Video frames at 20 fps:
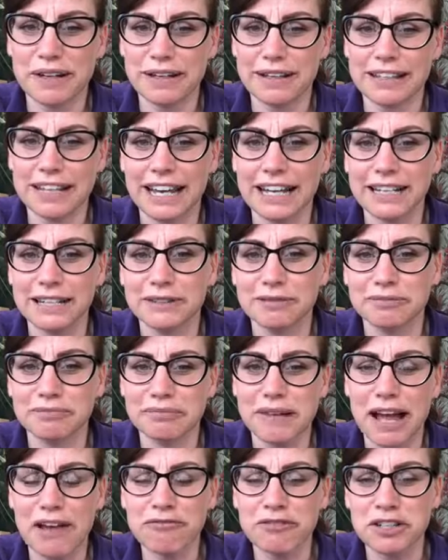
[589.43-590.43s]
kind of,
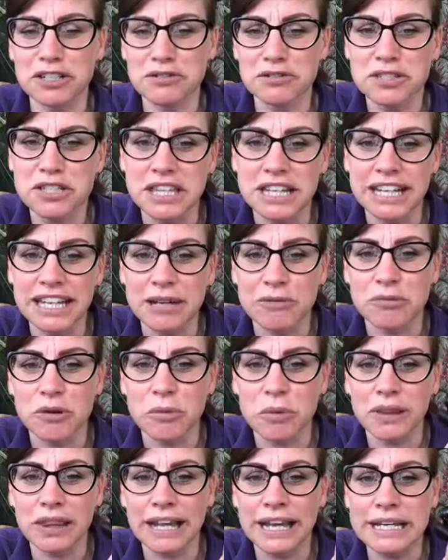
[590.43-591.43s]
everyone used to think it will
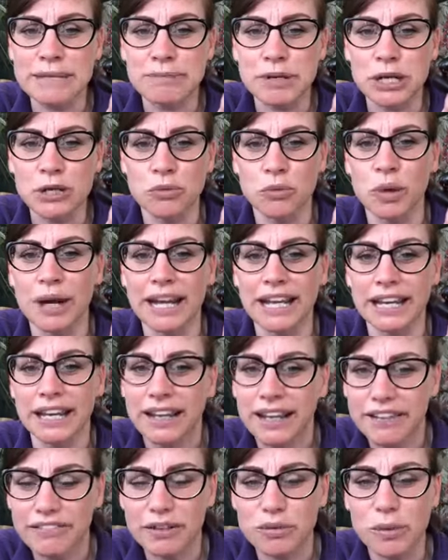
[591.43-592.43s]
ladybird wee.
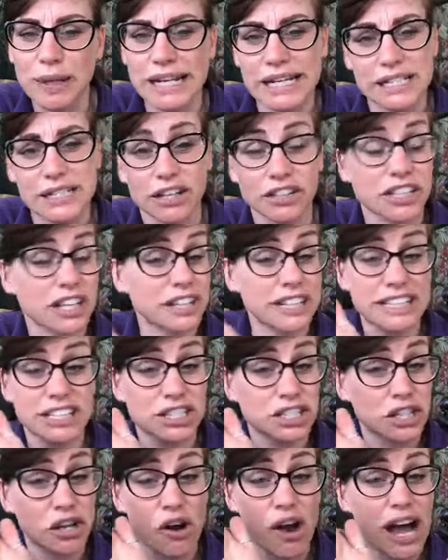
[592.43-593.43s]
If it wees on you, it's
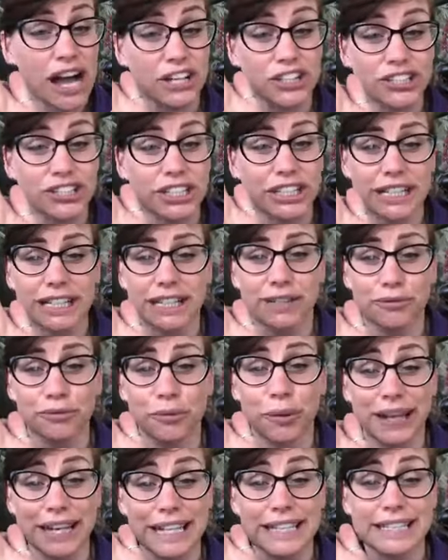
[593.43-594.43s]
not actually
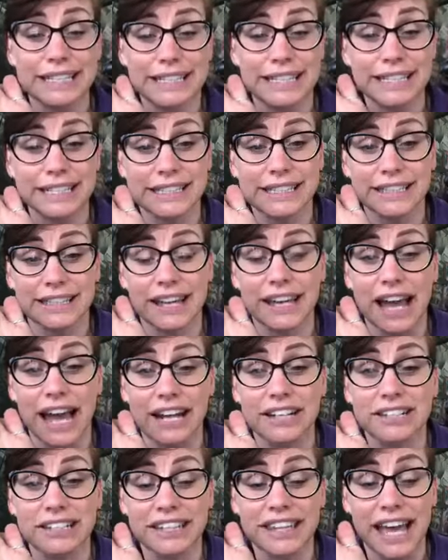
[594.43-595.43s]
wee, it's
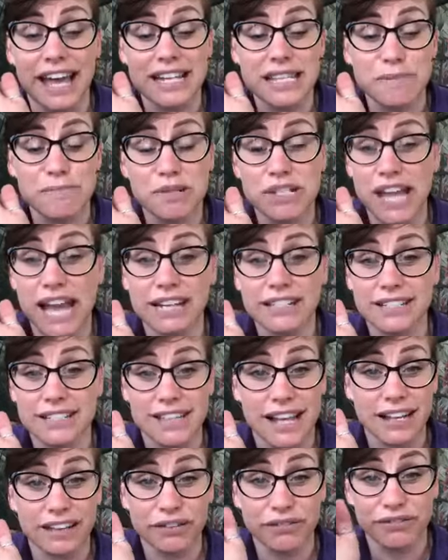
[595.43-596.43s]
actually there to protect
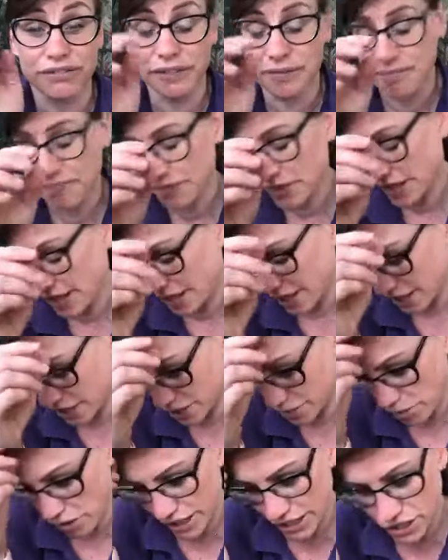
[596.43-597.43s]
herself.
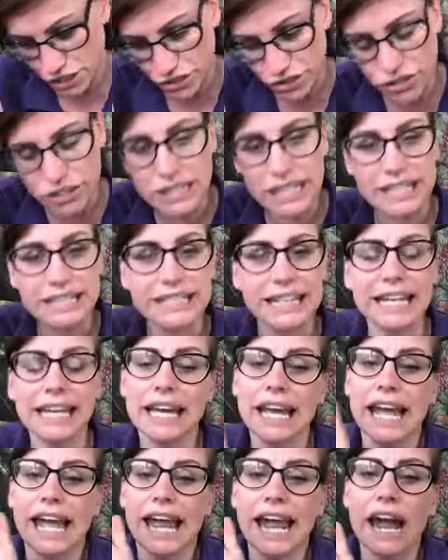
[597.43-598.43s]
Because what it does is it
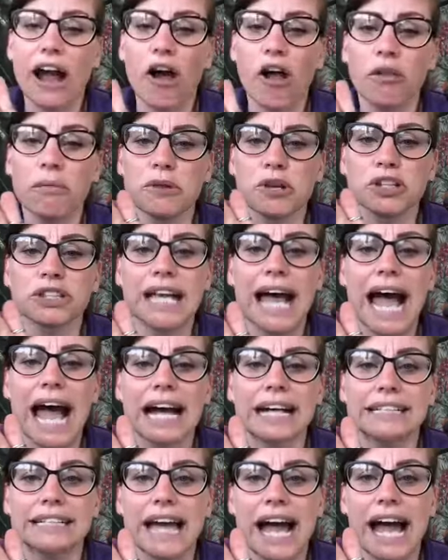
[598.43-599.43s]
almost
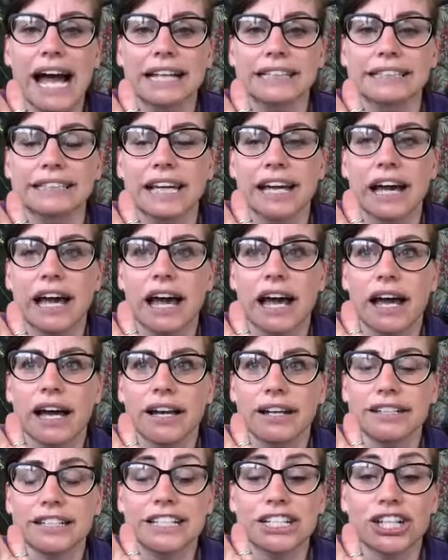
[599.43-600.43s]
acts as
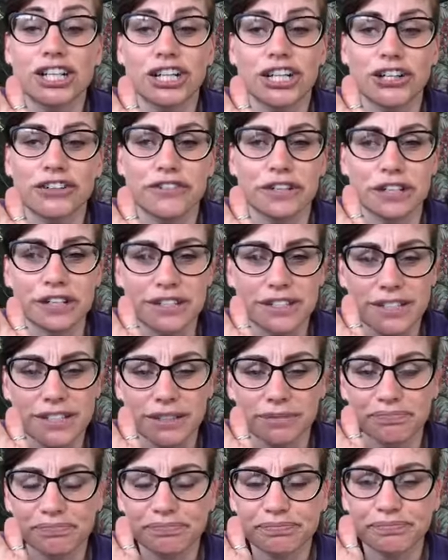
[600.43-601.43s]
a deterrent.
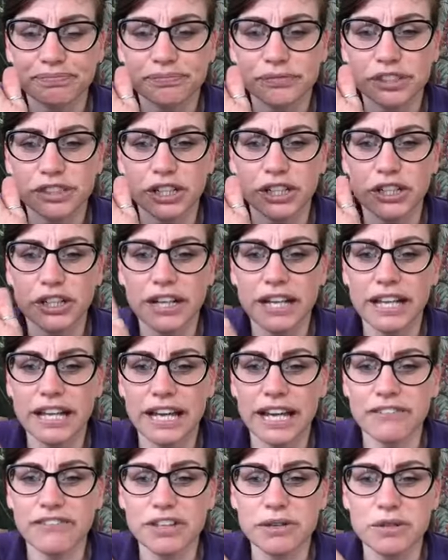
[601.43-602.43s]
So
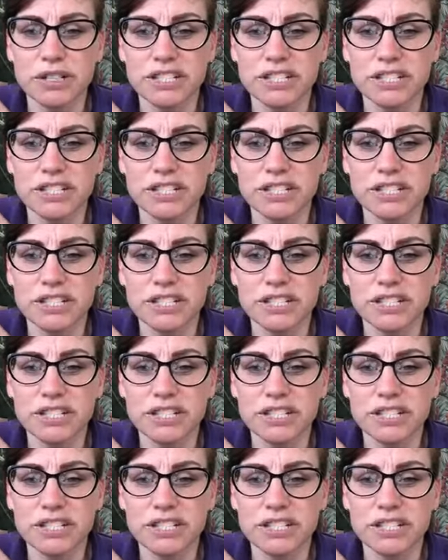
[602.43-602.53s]
if you were